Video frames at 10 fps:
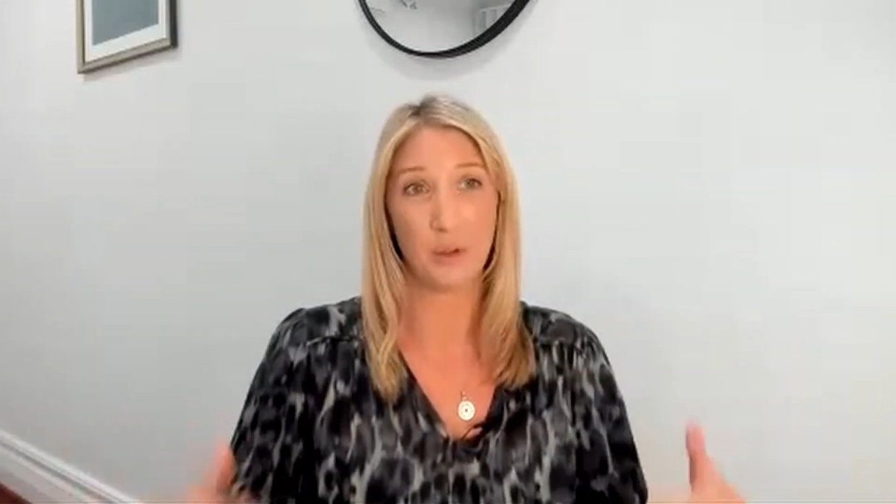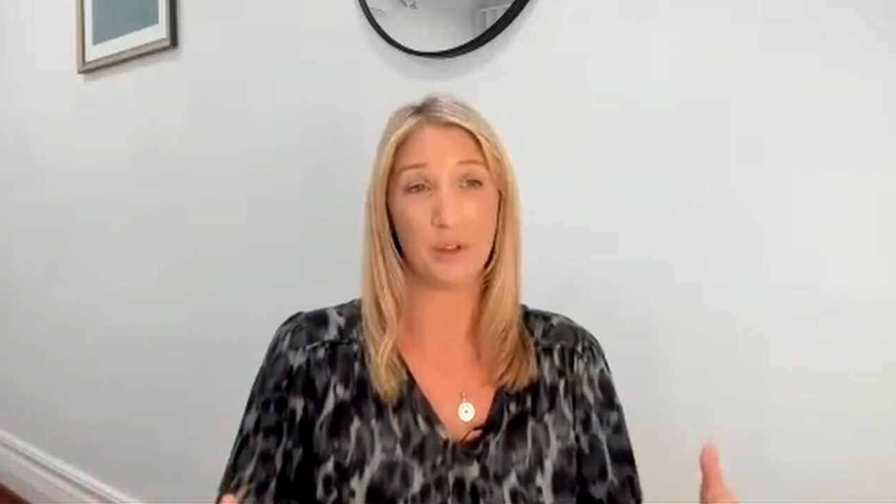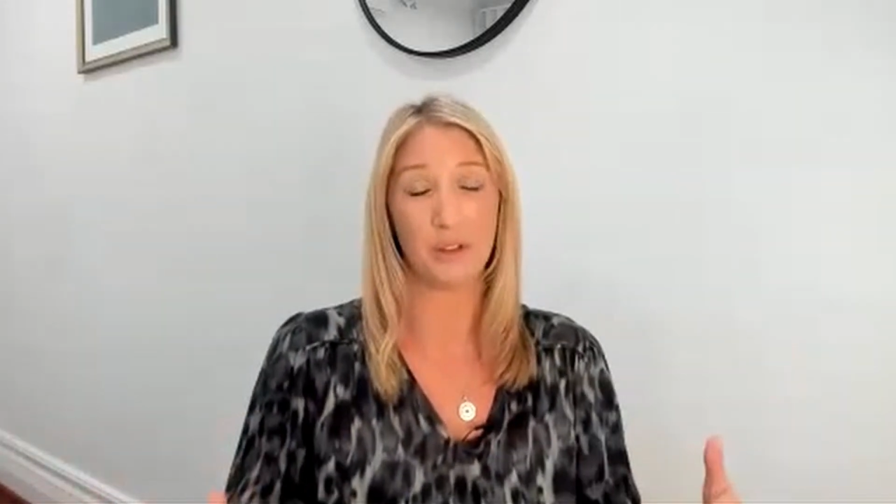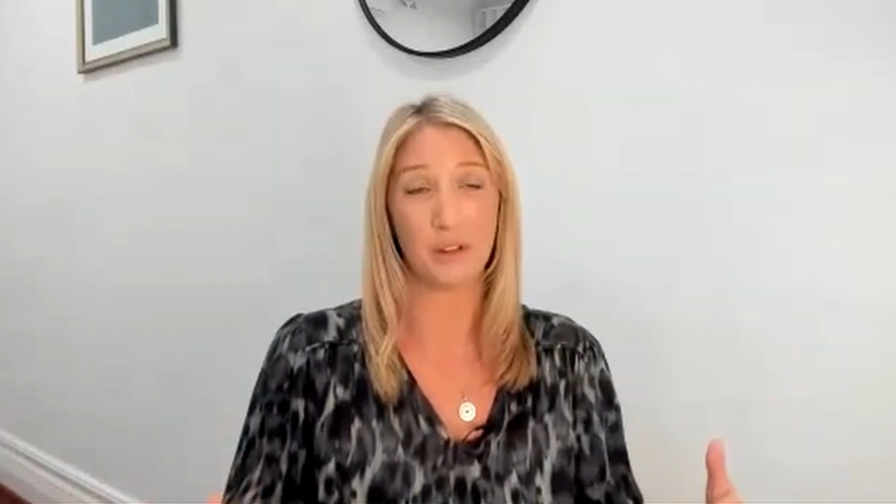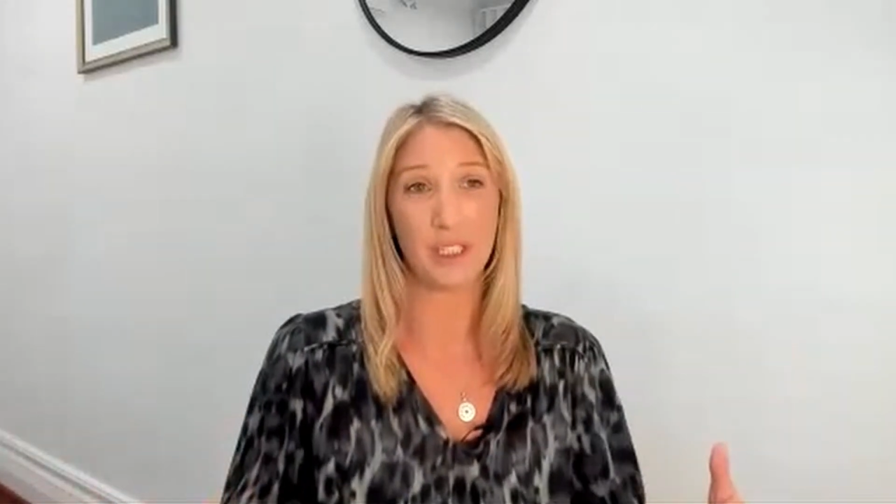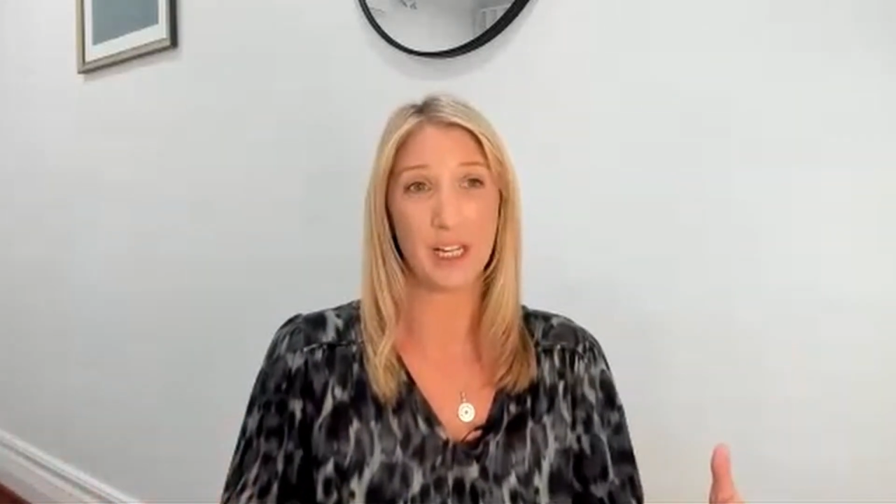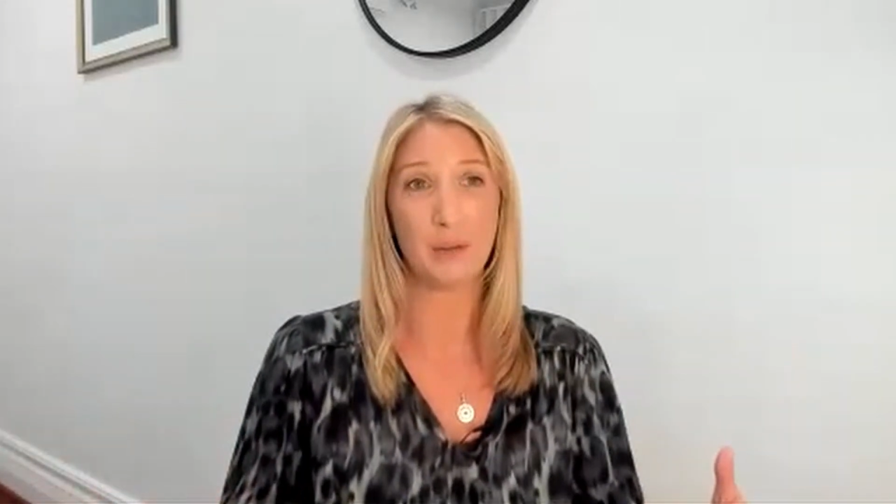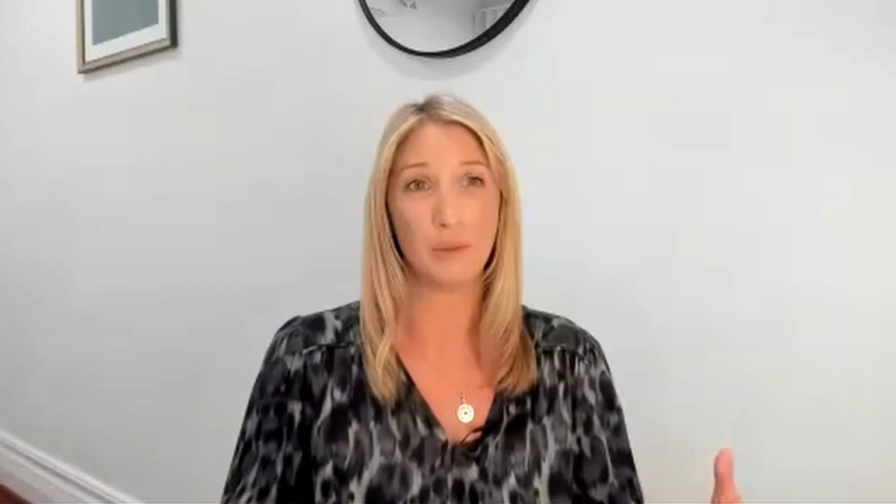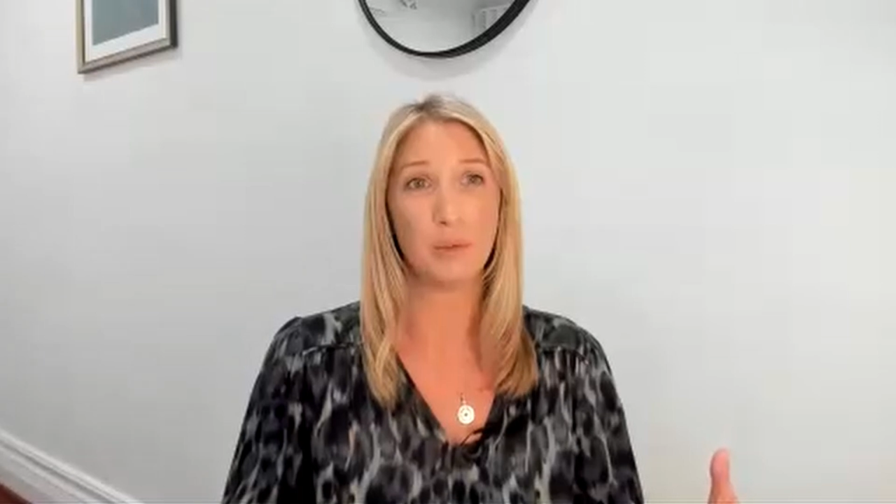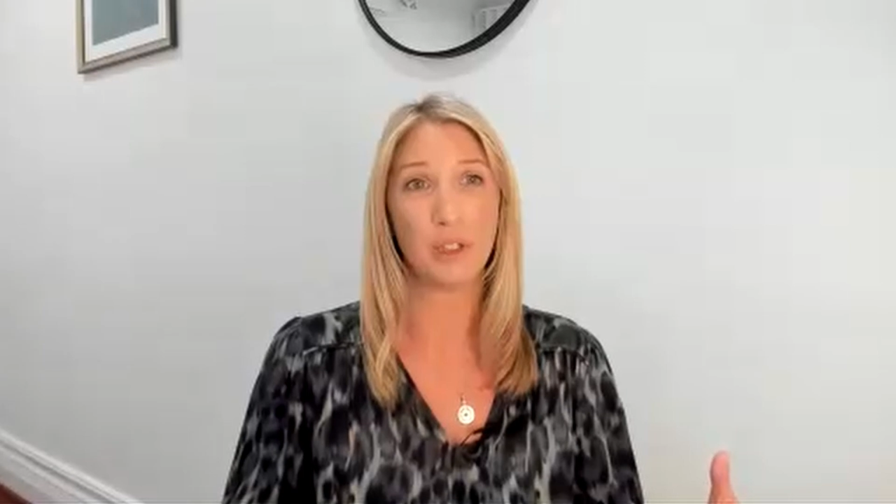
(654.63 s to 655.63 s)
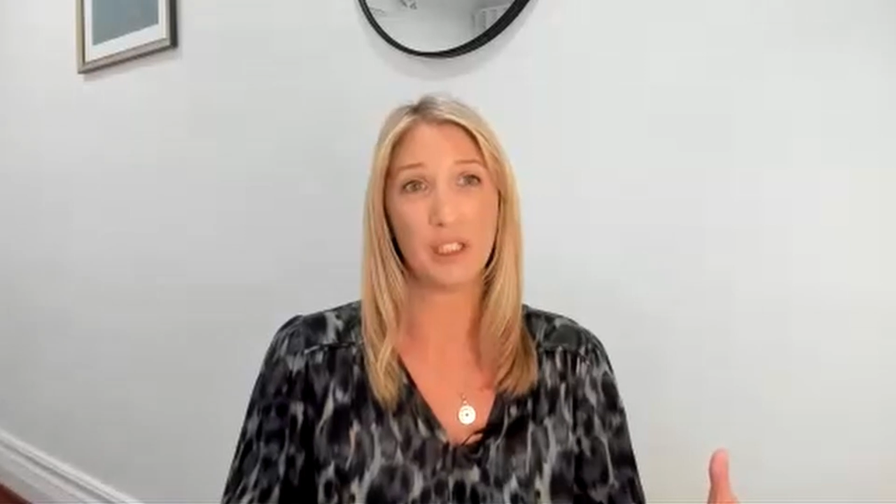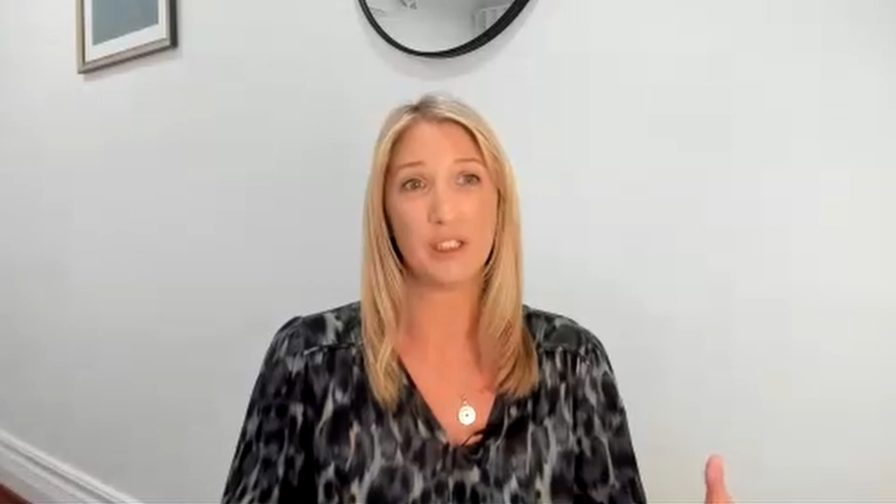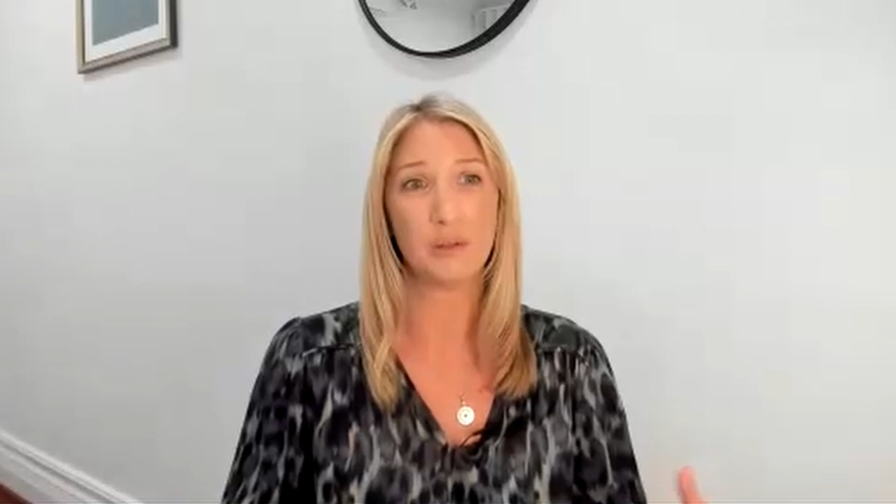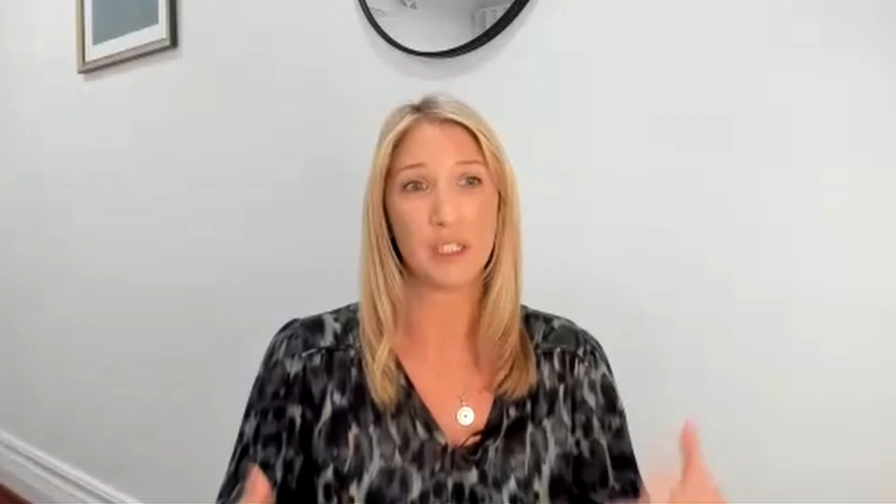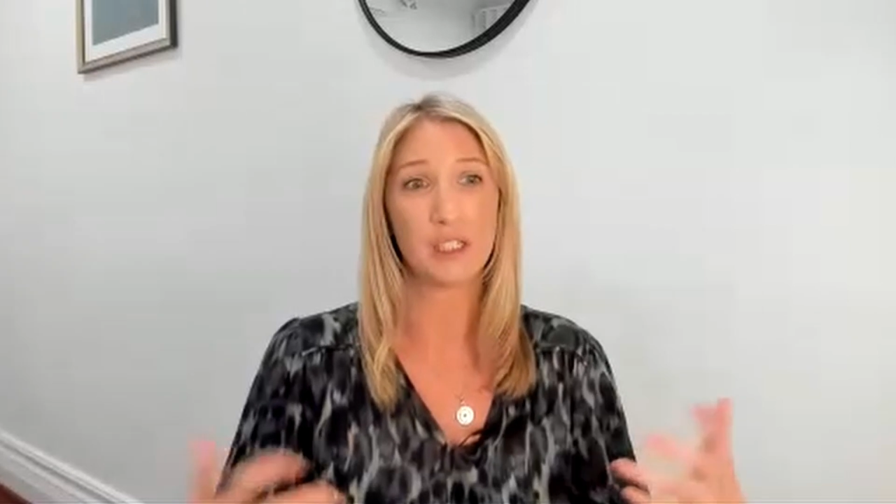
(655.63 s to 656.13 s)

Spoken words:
the time to put into it.